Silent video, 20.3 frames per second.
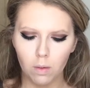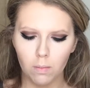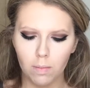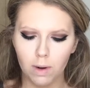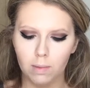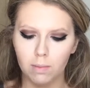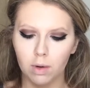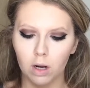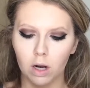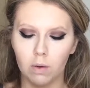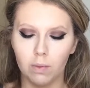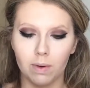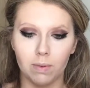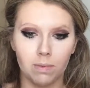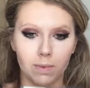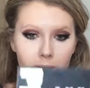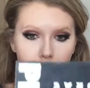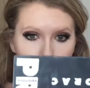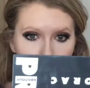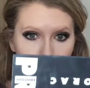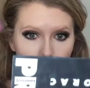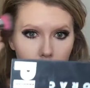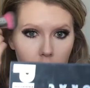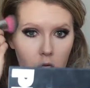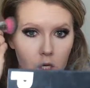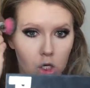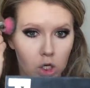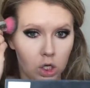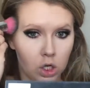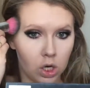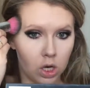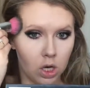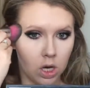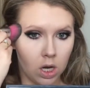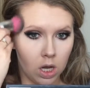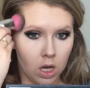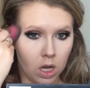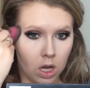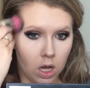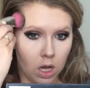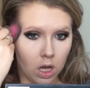But I'm going in with that blush
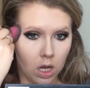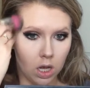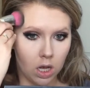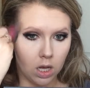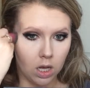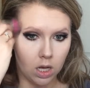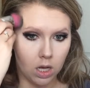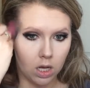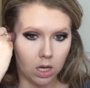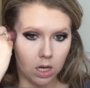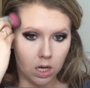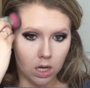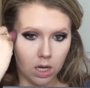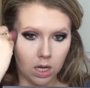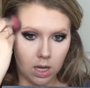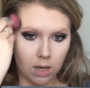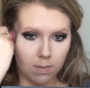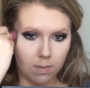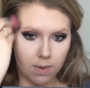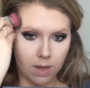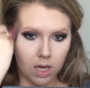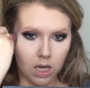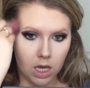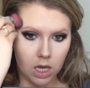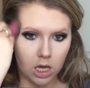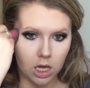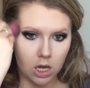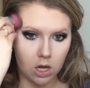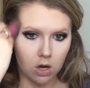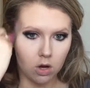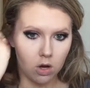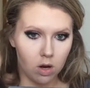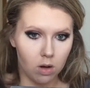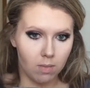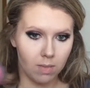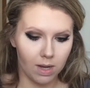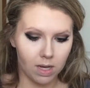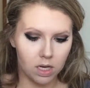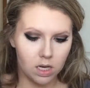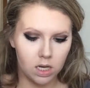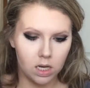up here on
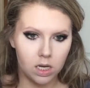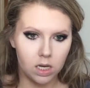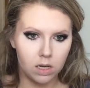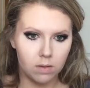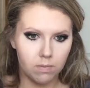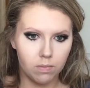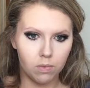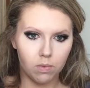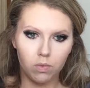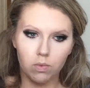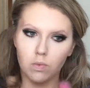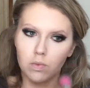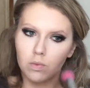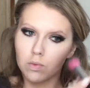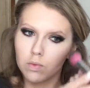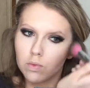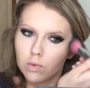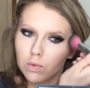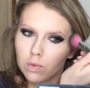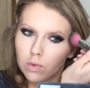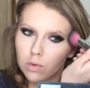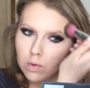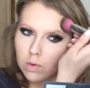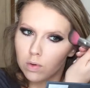my temples.